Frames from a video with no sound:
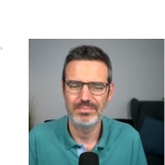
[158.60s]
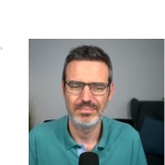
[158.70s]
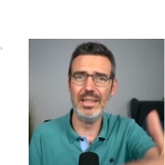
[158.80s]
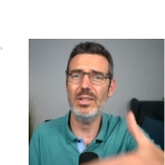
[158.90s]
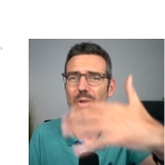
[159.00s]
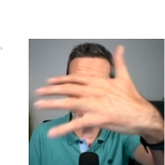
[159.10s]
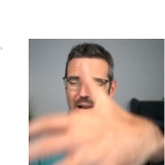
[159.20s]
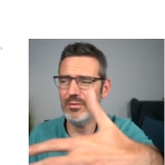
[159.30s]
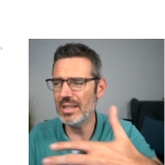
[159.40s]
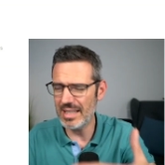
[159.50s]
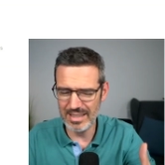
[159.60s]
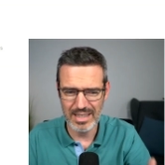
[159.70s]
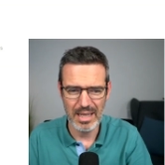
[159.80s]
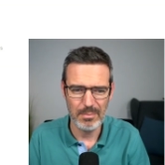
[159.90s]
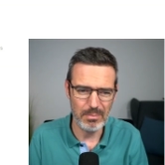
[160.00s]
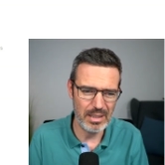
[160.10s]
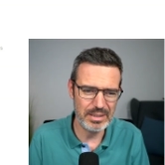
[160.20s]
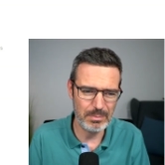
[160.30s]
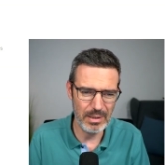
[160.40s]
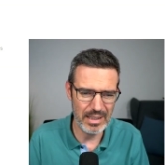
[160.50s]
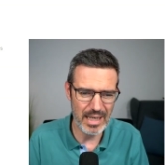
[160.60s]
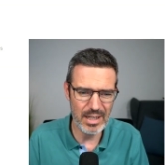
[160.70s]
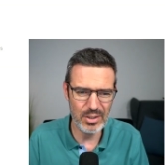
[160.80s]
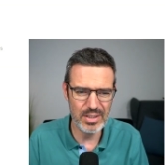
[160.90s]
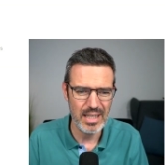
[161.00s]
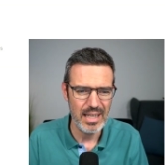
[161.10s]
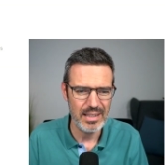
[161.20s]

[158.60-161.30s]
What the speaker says: And then you have these multiple layers